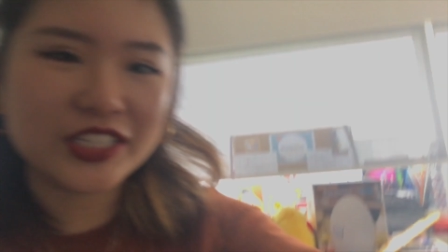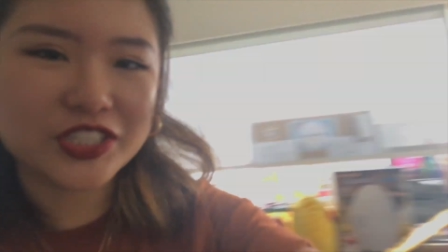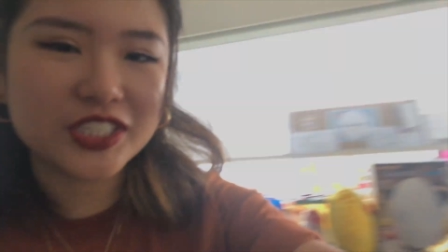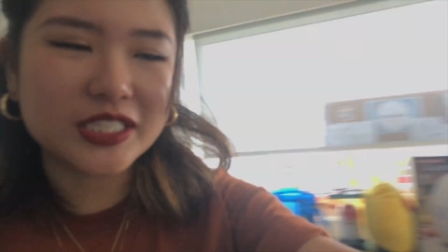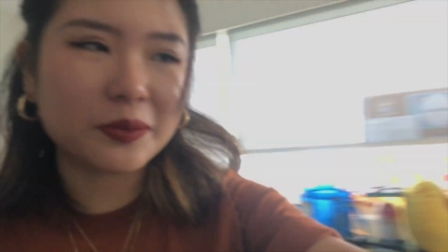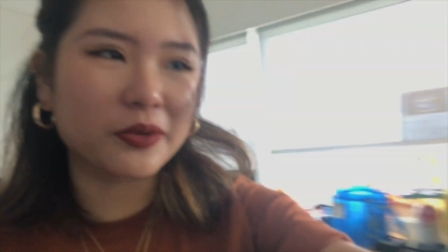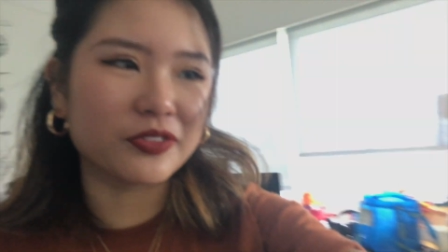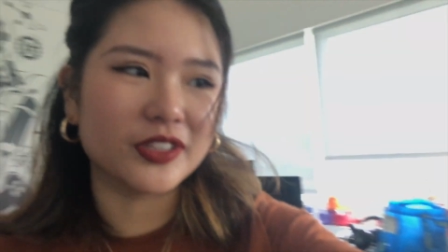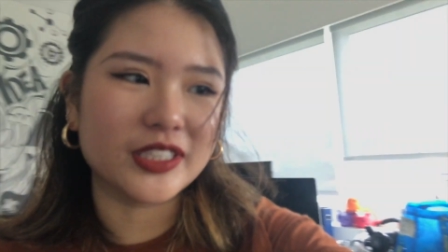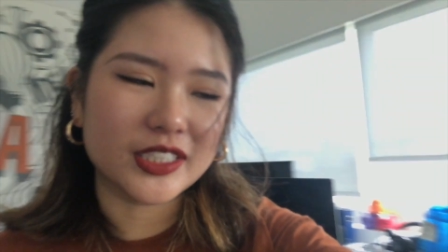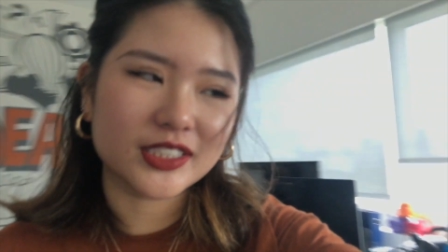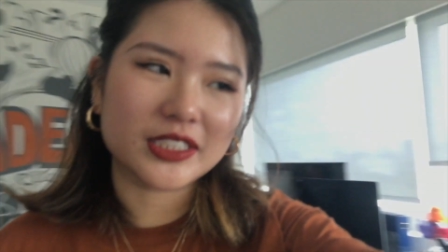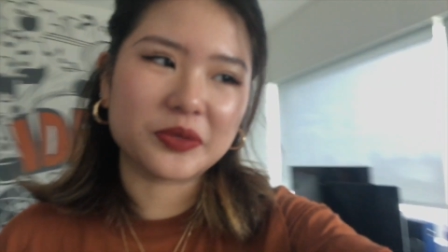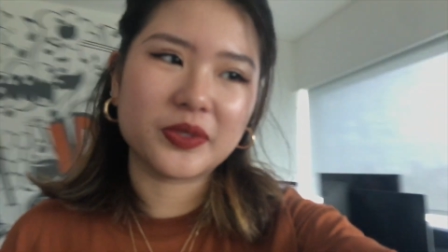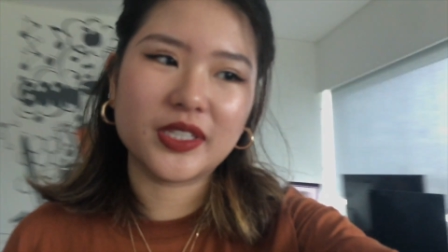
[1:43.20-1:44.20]
are just some of the
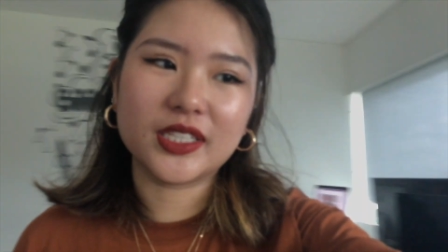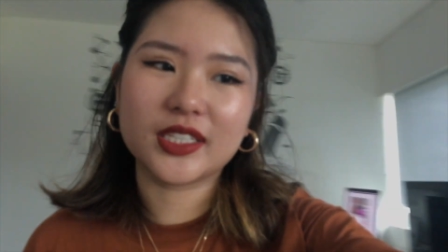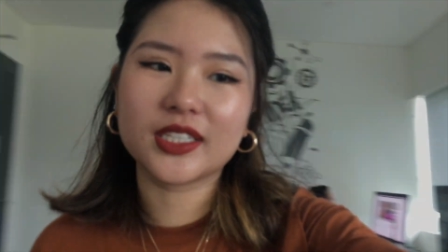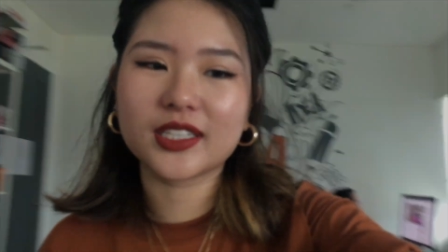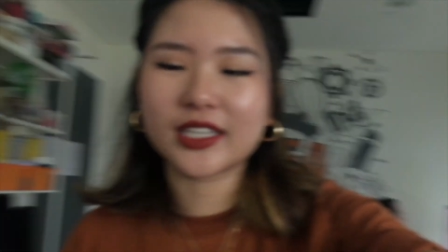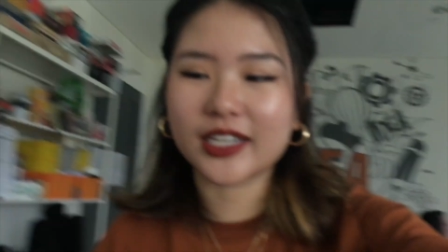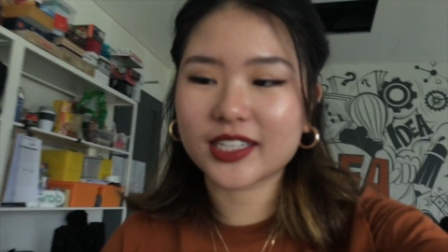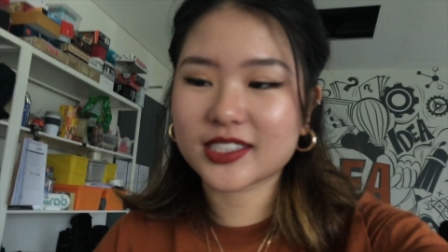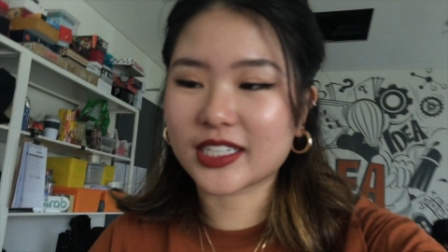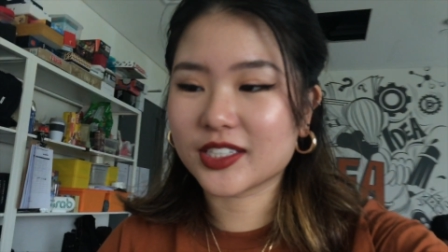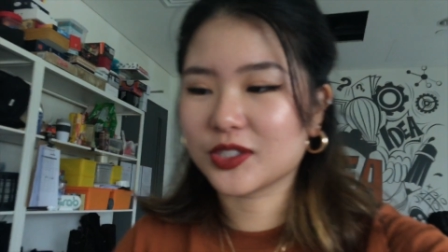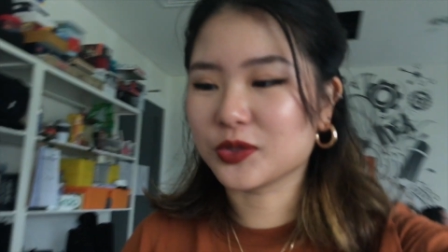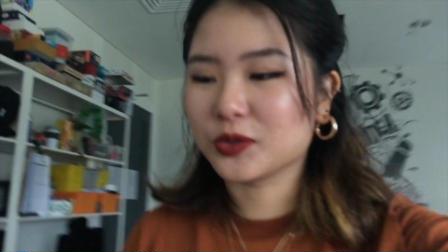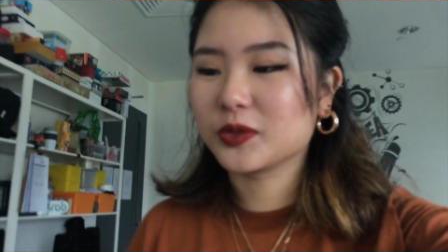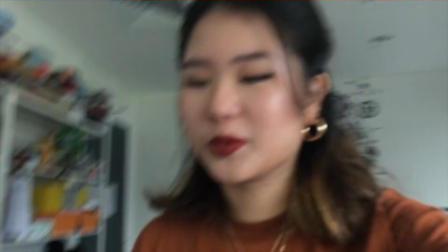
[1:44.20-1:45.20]
things that we get
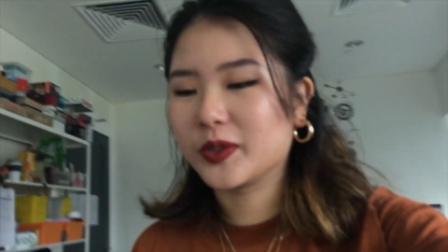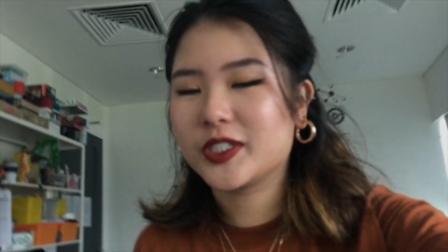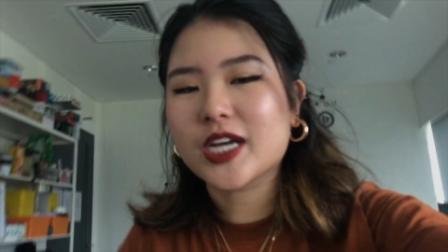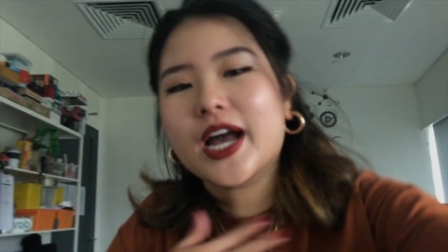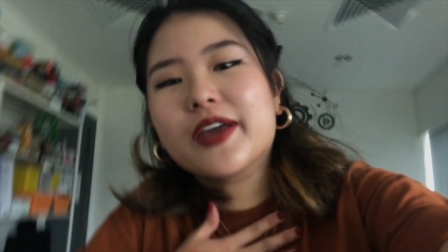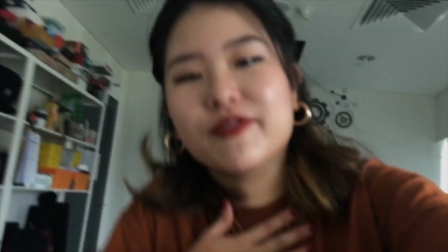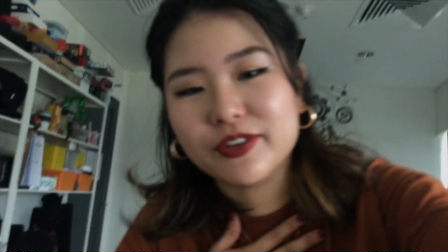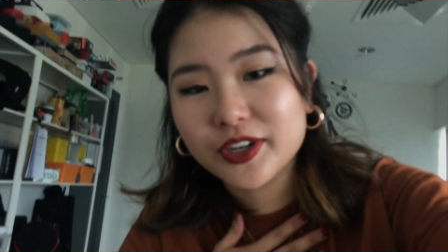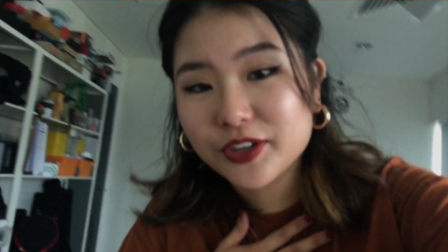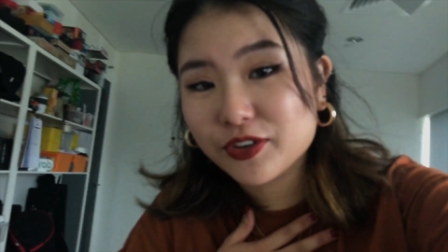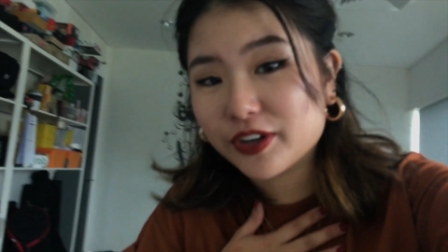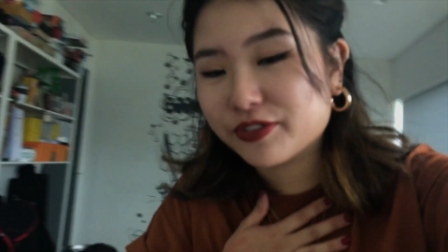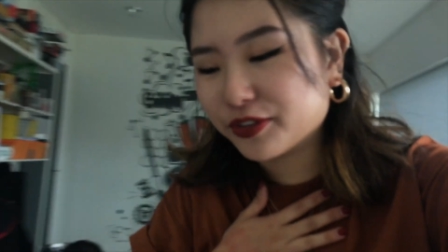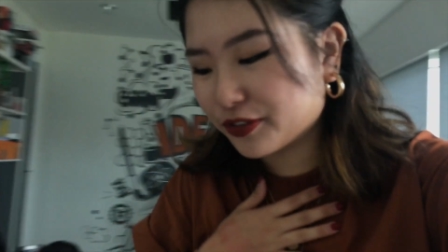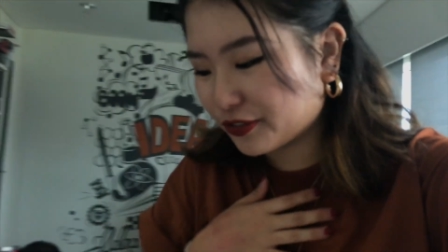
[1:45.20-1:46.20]
access to, which I'm very
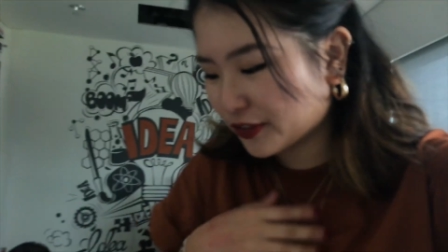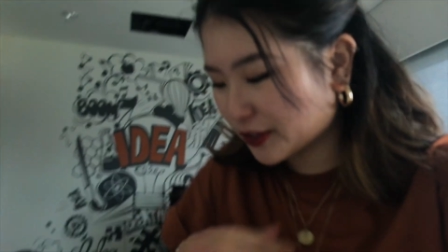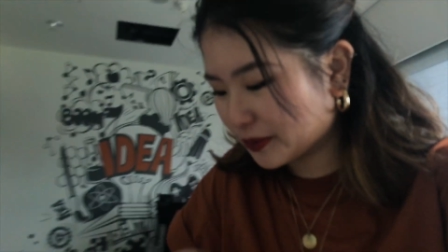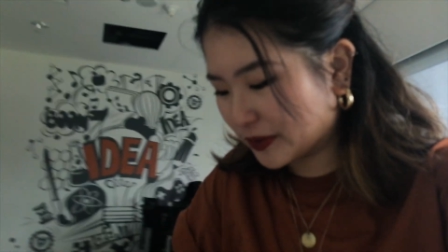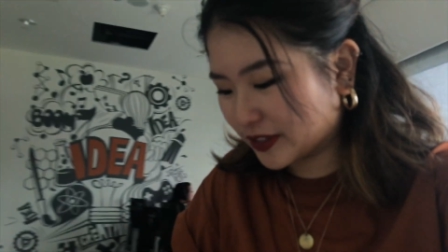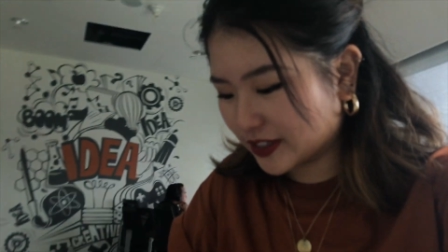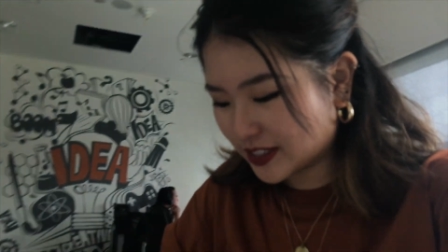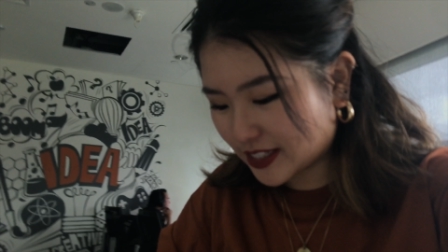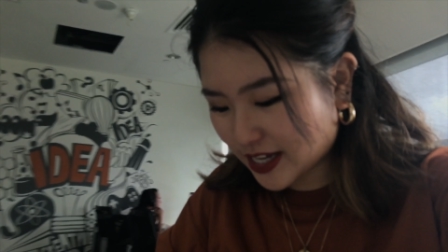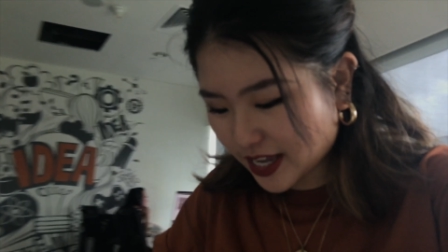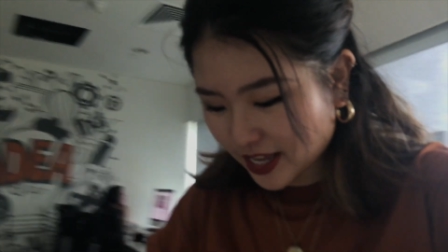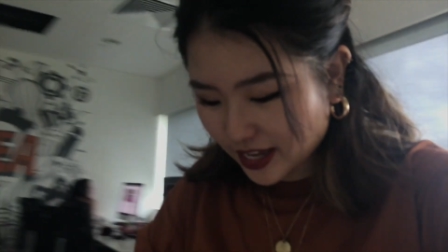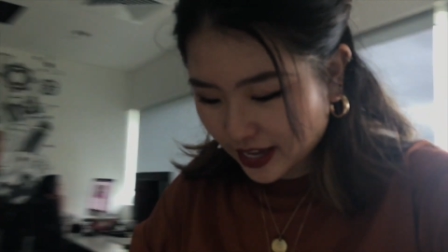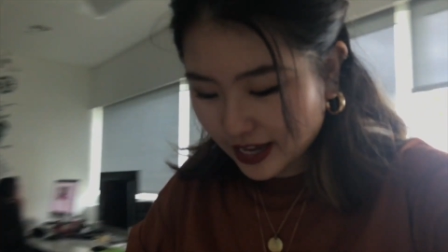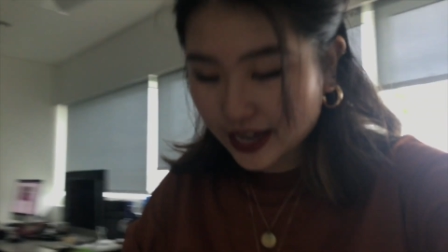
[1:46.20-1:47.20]
grateful for because
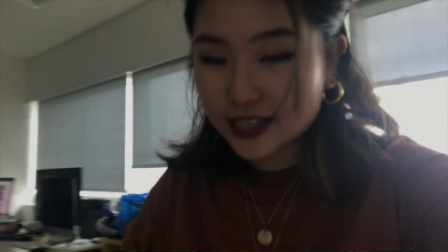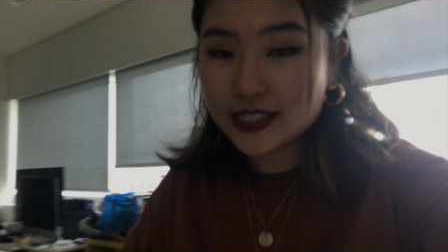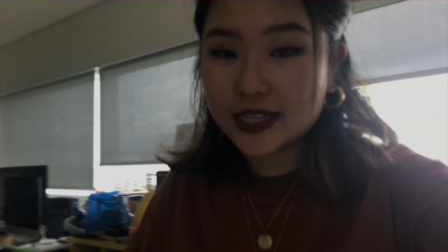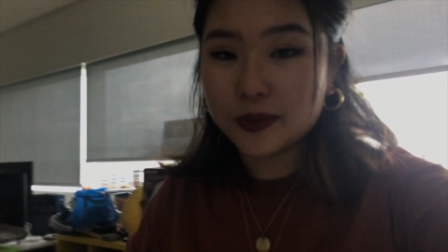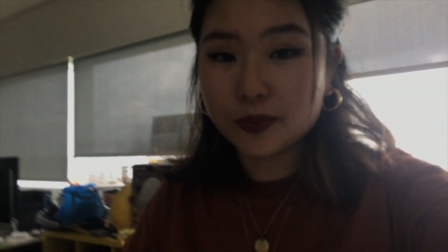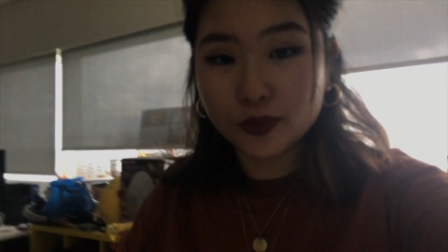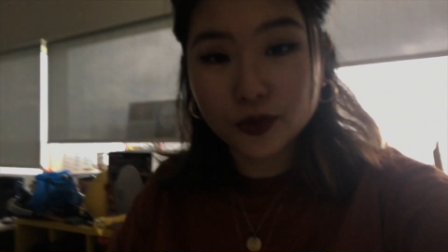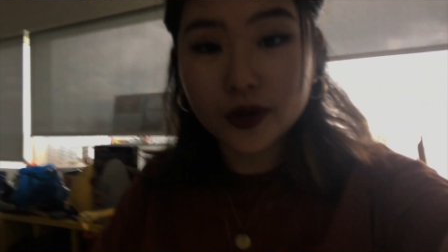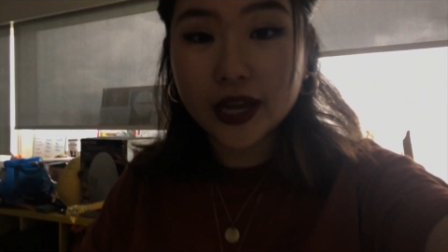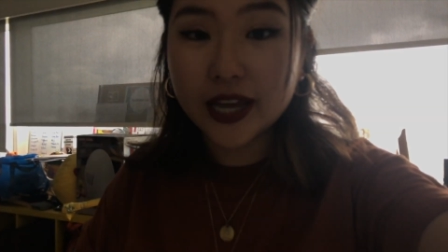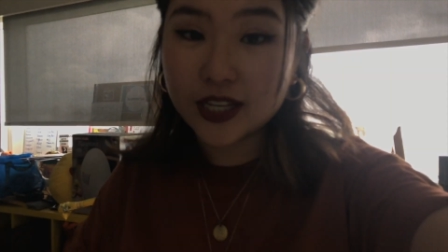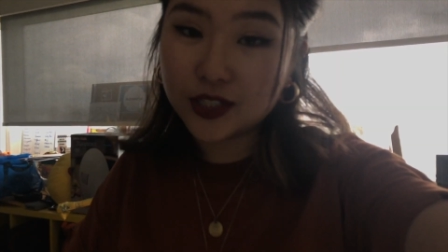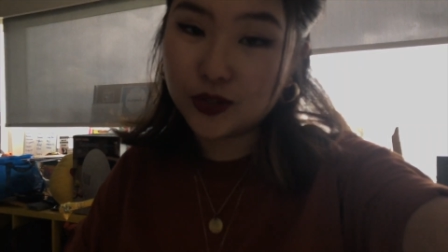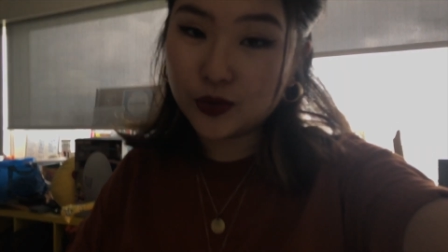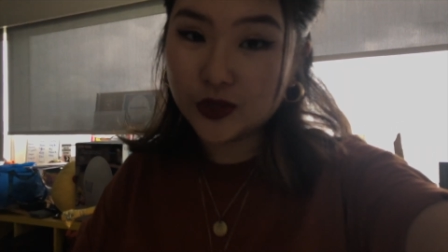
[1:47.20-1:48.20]
as a
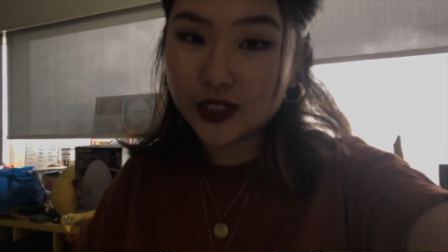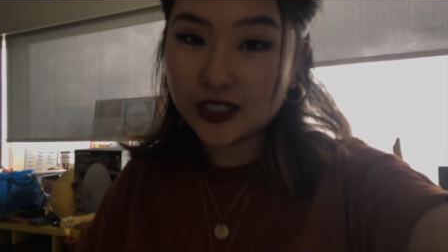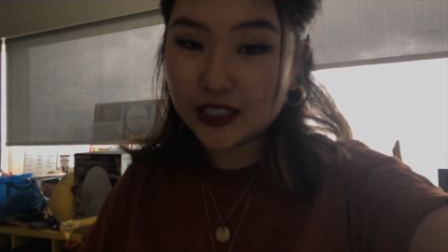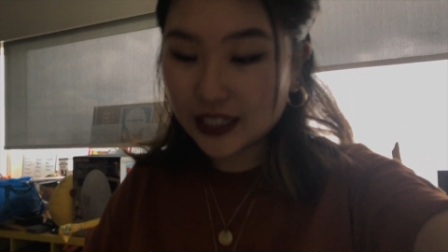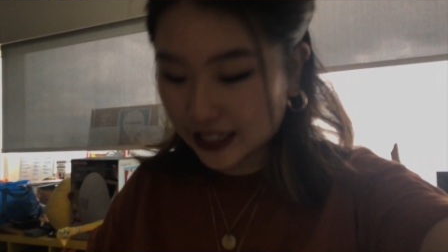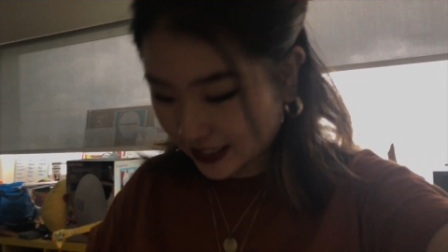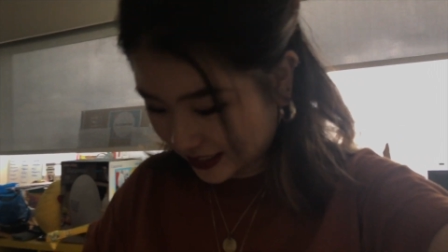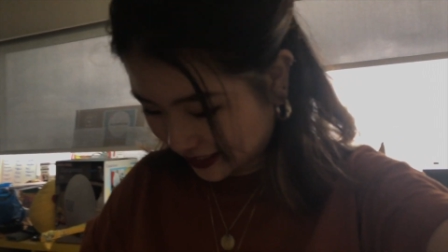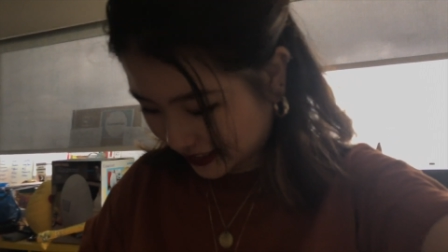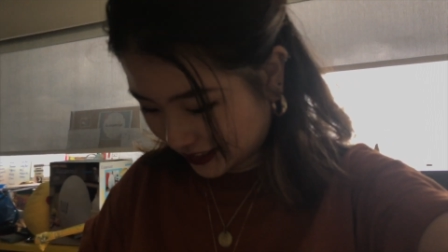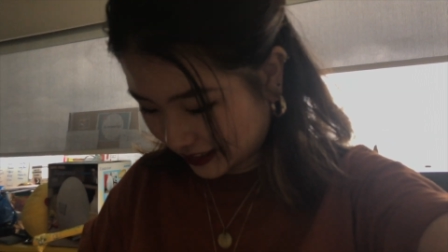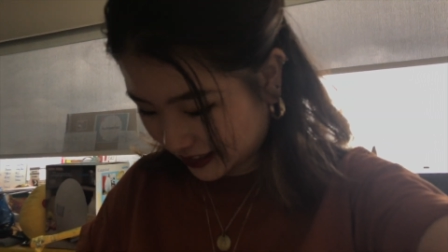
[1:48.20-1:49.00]
broke-ass student, it's